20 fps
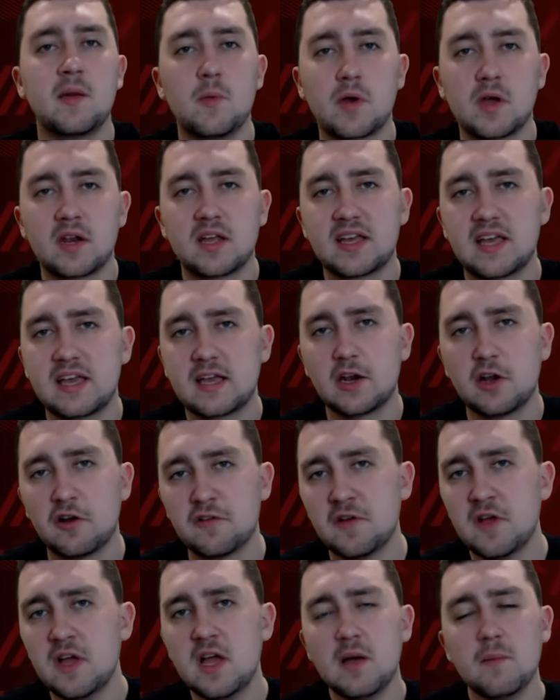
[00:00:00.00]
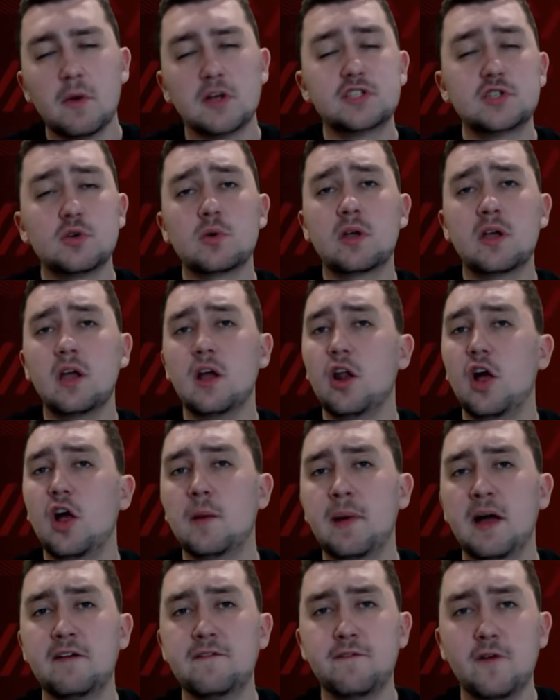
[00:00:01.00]
And we're going to kick it off by talking a
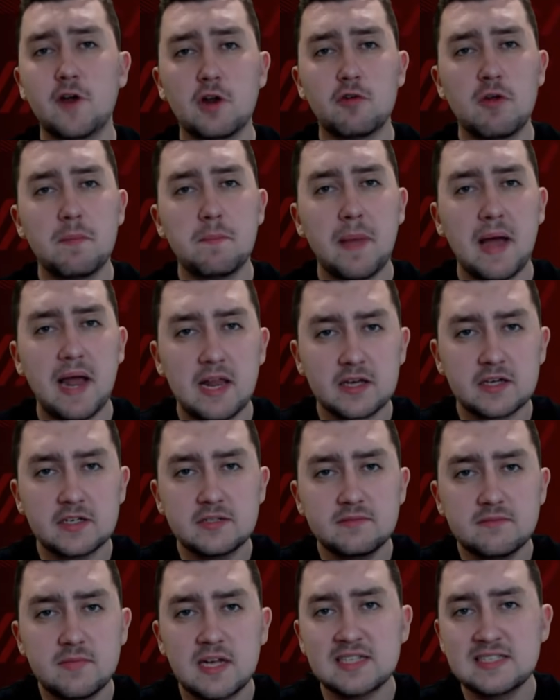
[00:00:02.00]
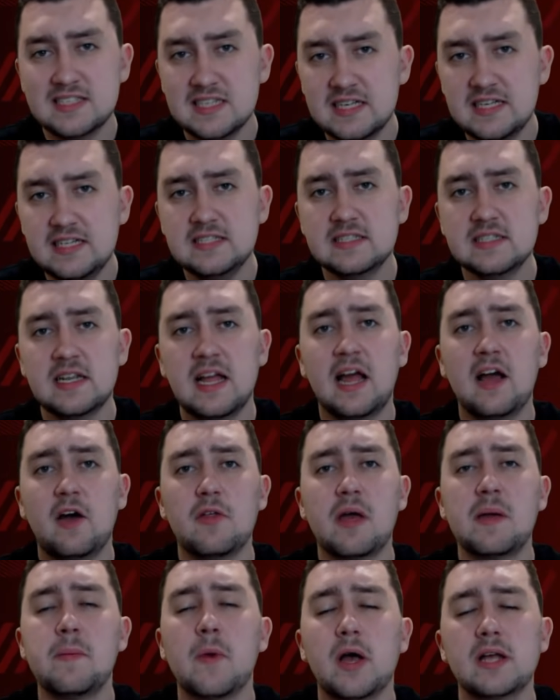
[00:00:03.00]
lot about following Balogun, Aziz, and
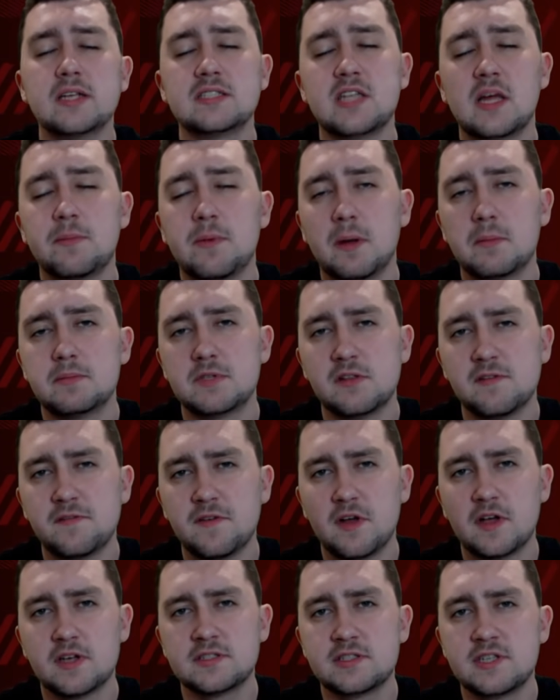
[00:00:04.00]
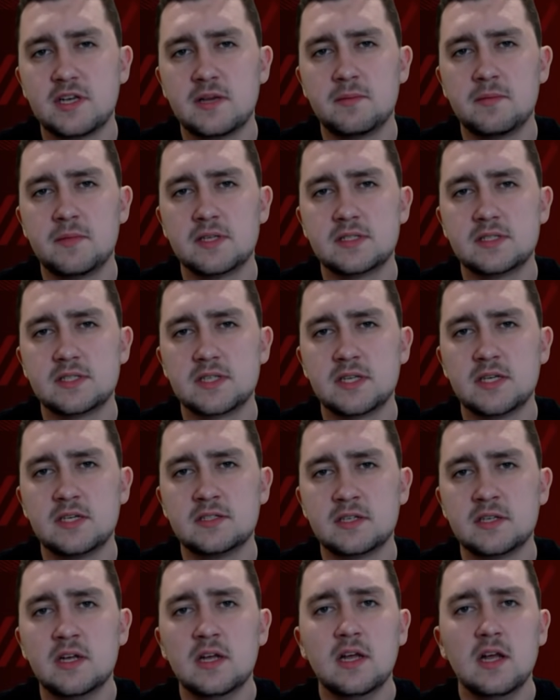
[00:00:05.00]
how they might step up to the first team this
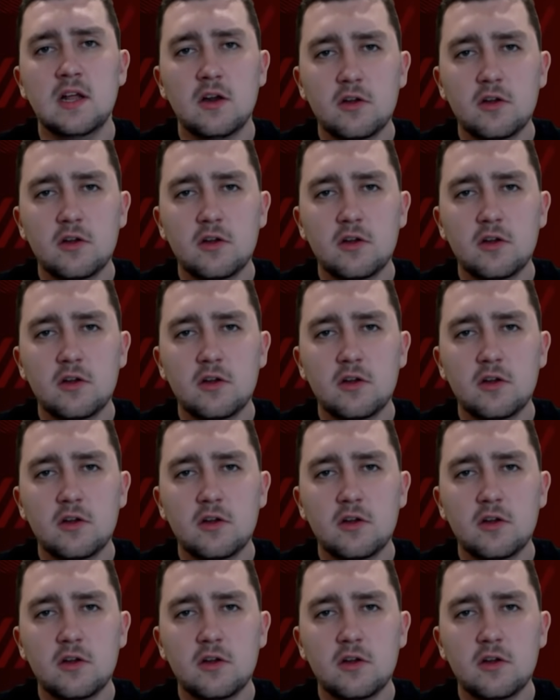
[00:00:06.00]
season,